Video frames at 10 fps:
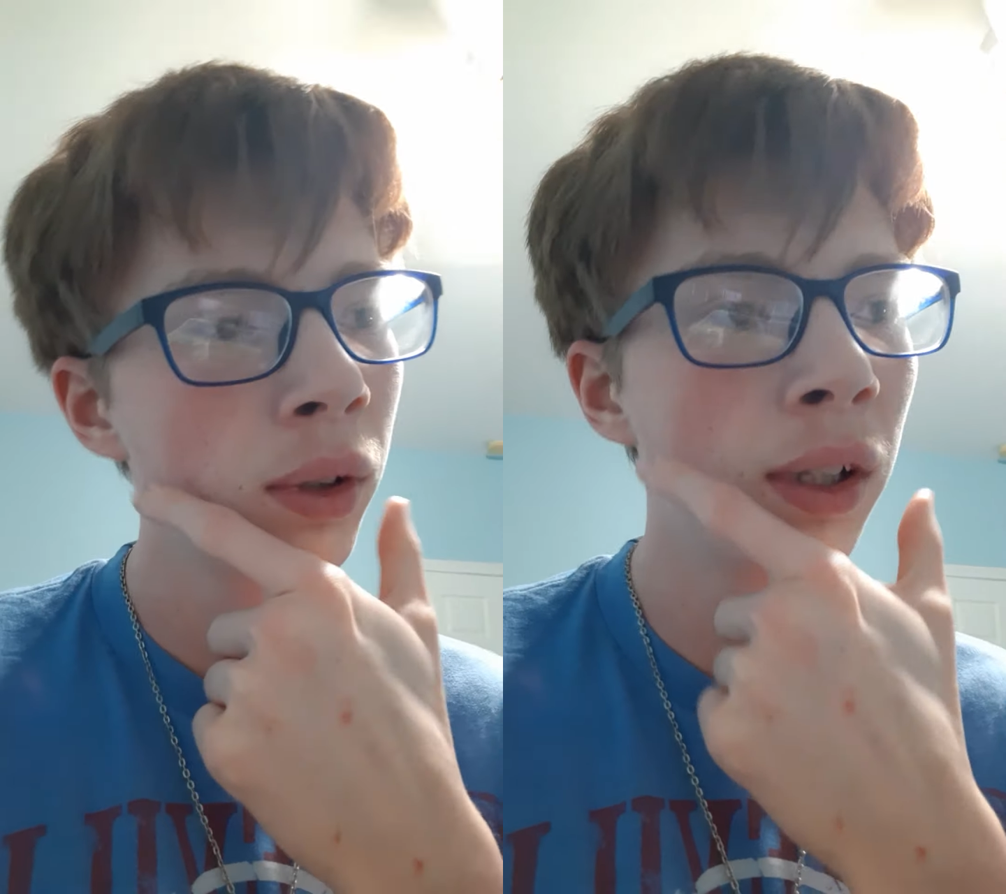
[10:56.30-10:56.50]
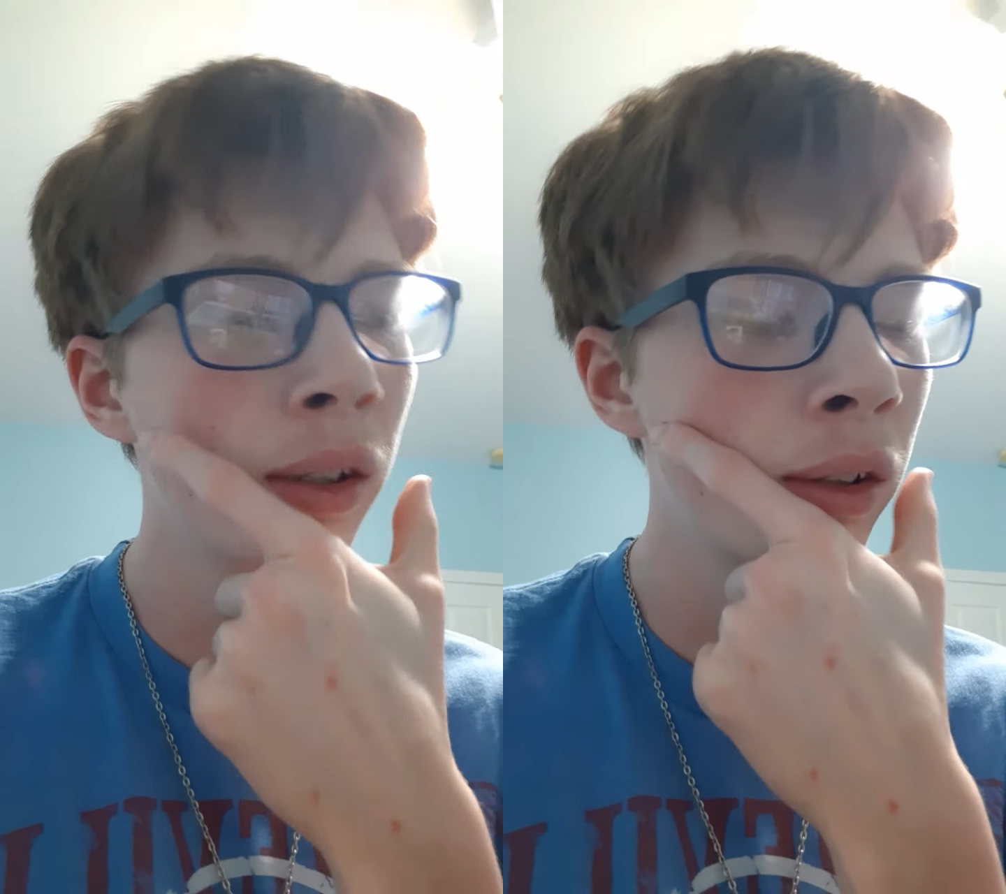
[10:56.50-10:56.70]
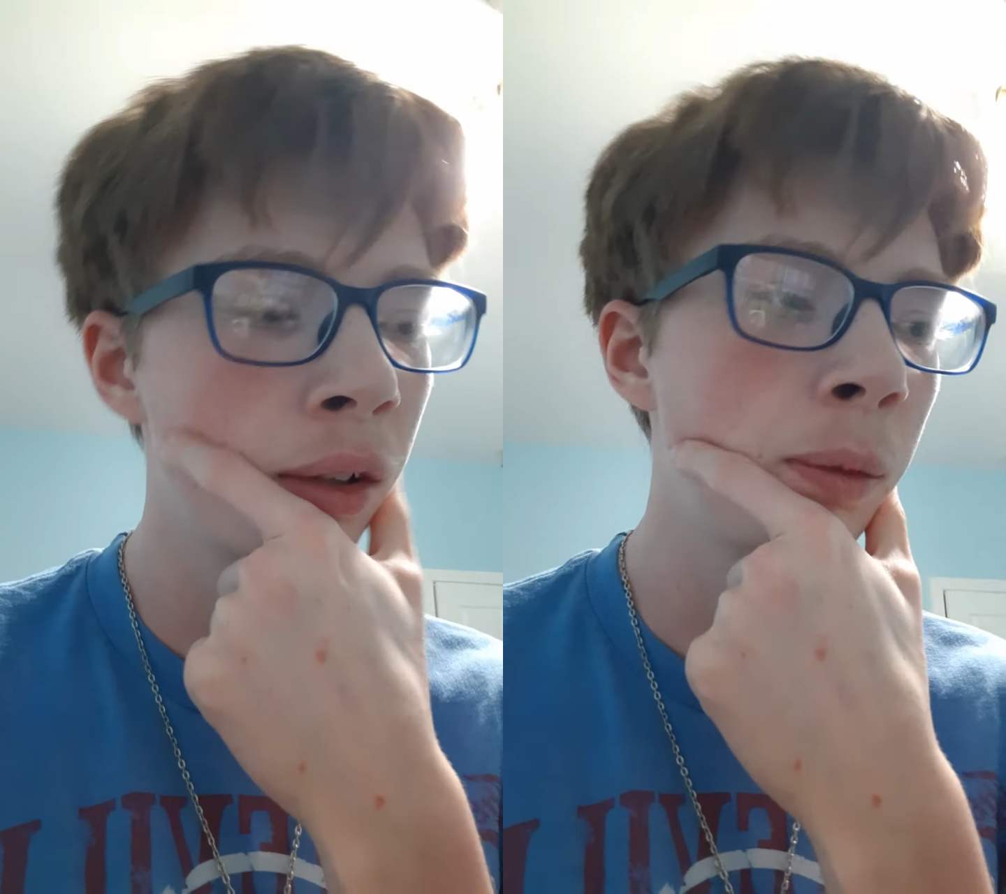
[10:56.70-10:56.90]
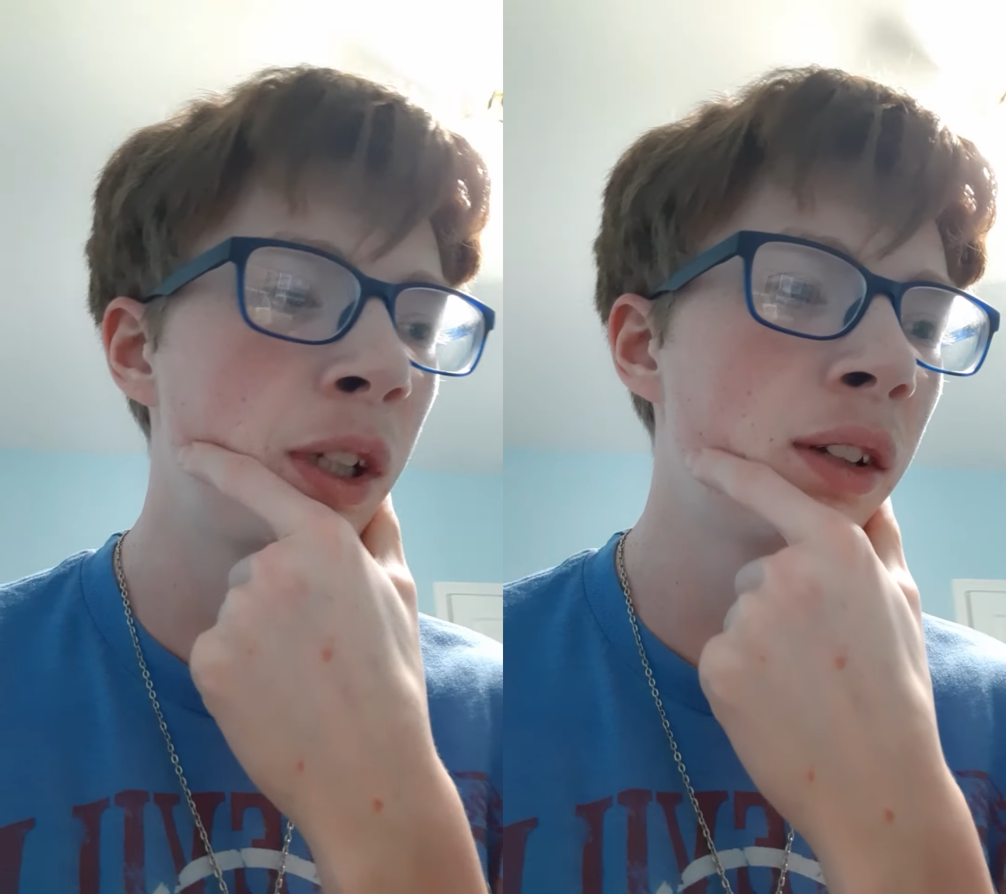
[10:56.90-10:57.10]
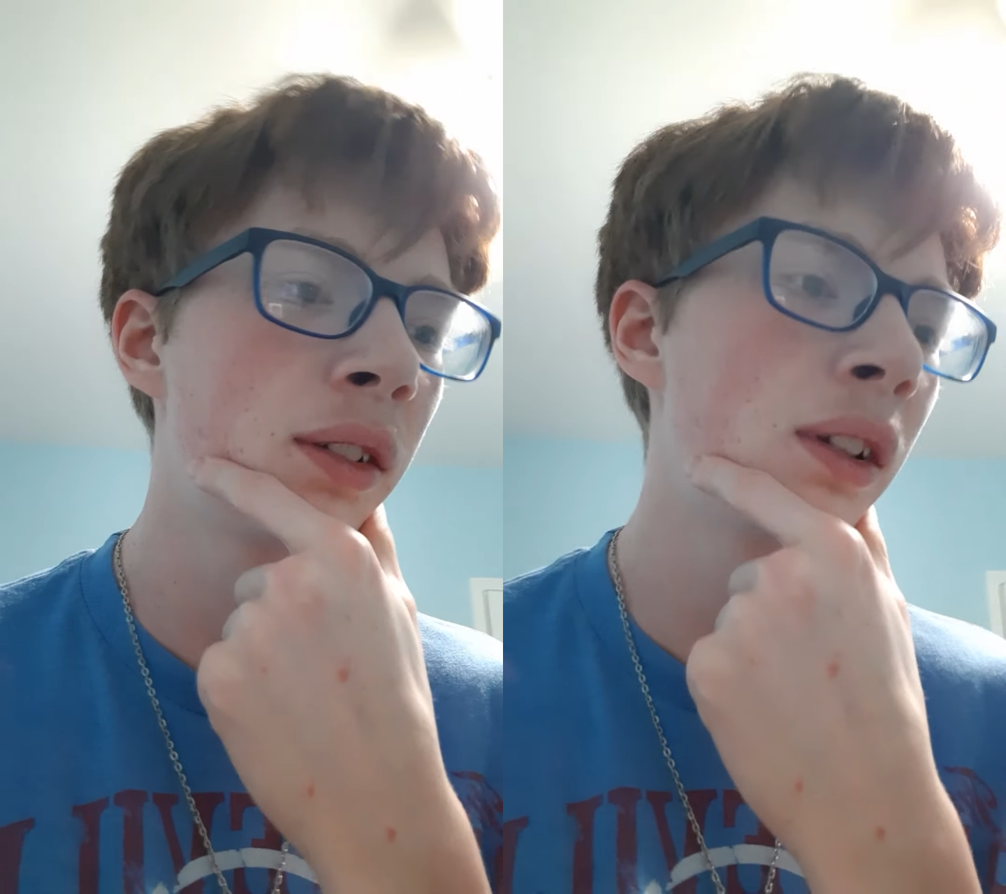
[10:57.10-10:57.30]
I don't know. I
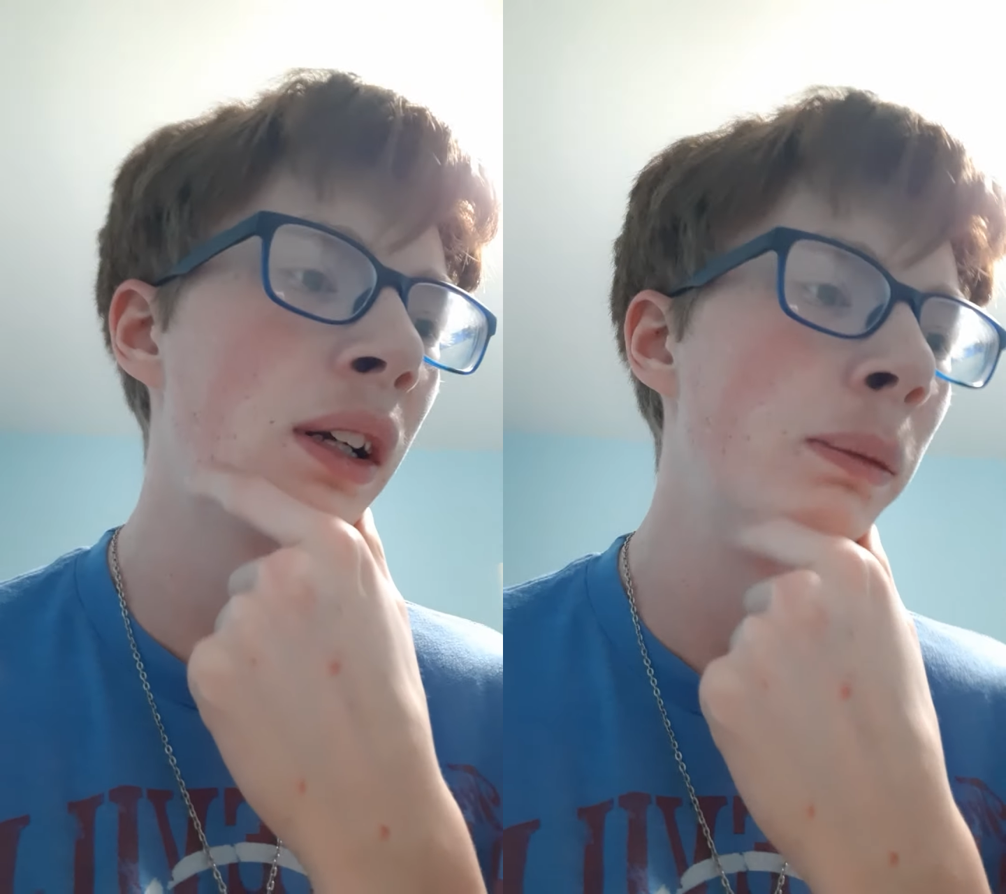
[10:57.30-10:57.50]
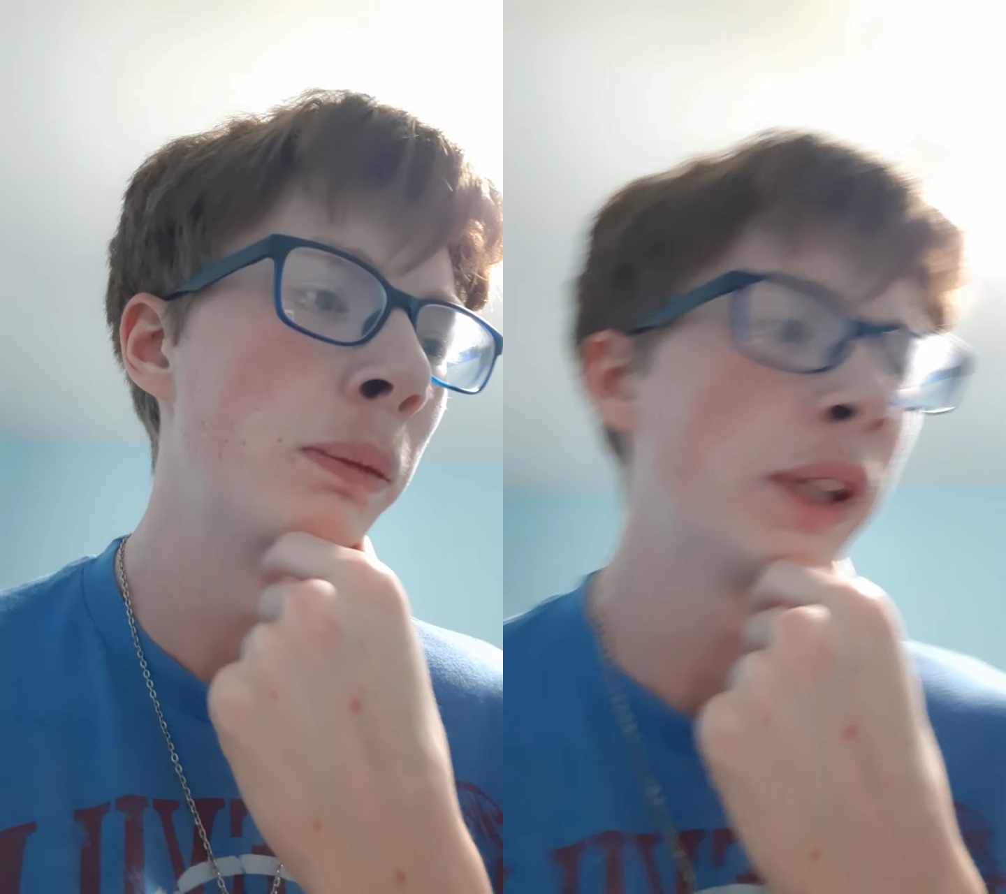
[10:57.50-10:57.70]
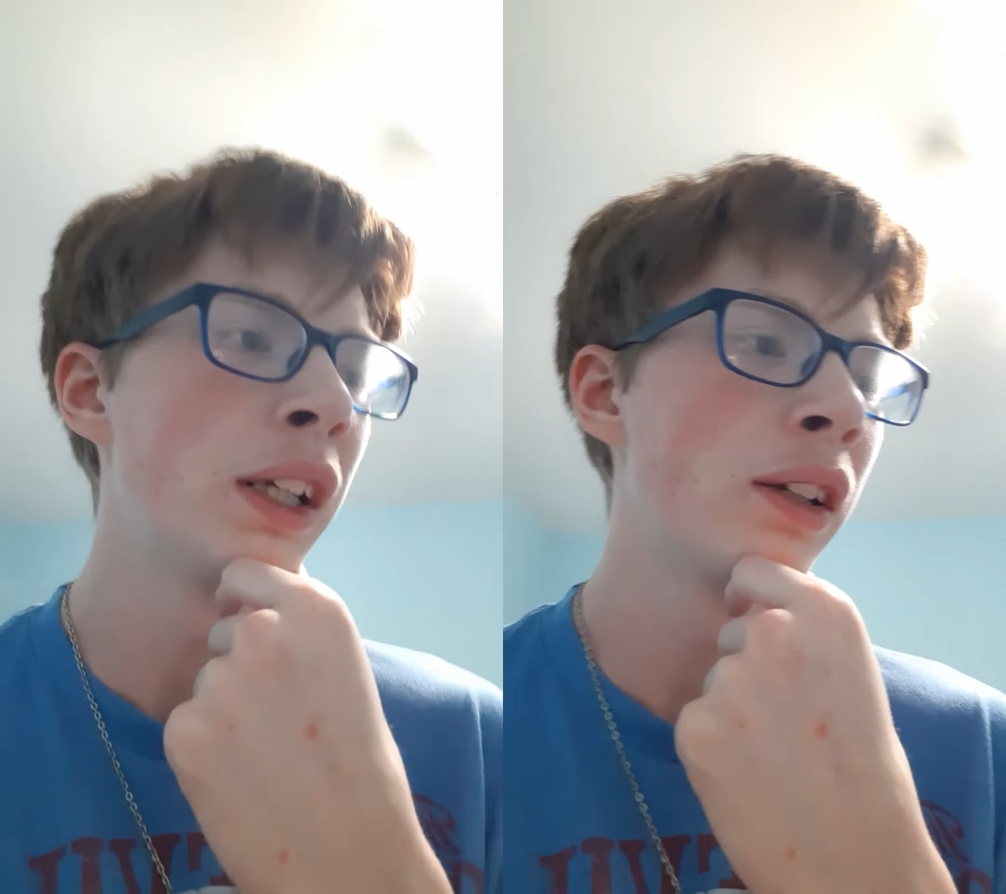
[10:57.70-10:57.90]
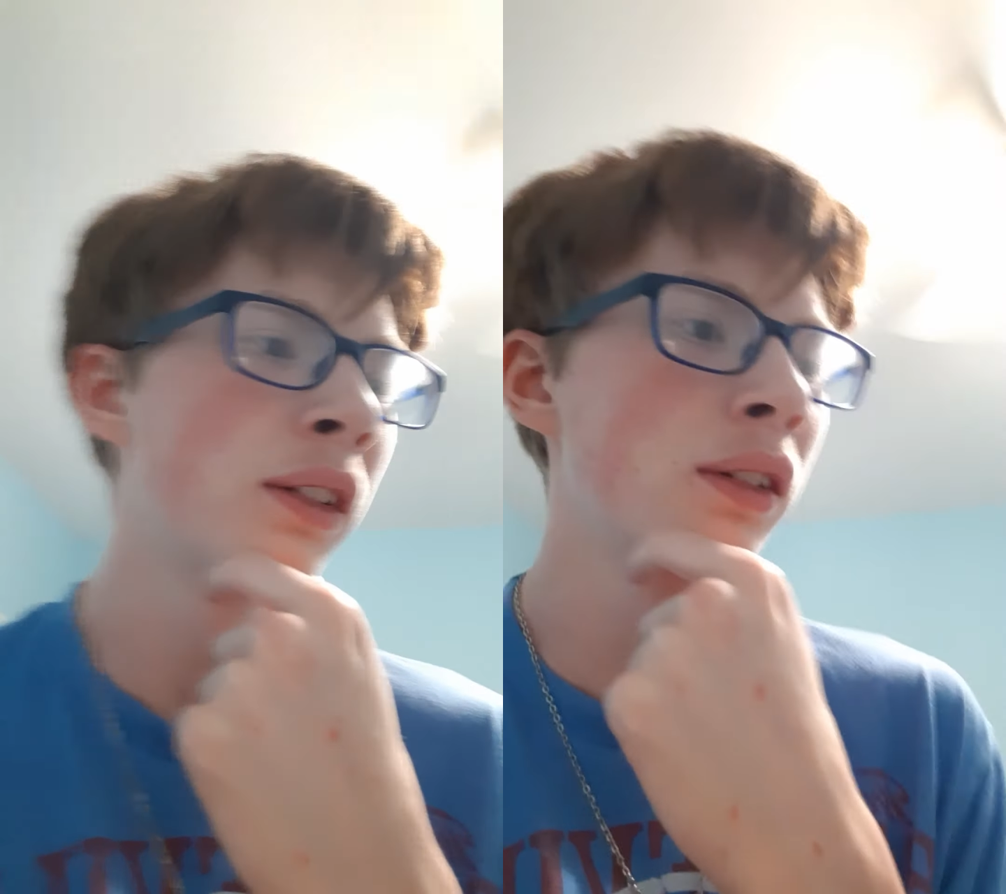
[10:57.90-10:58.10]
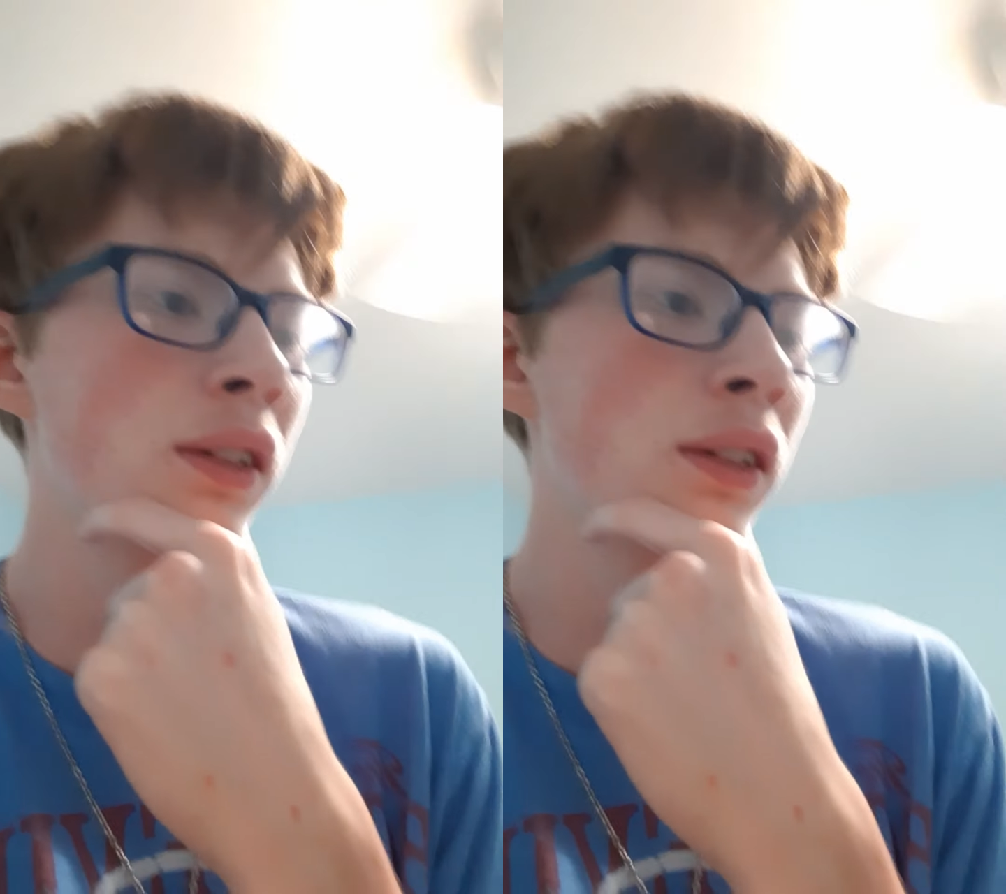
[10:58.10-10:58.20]
mean, it's not me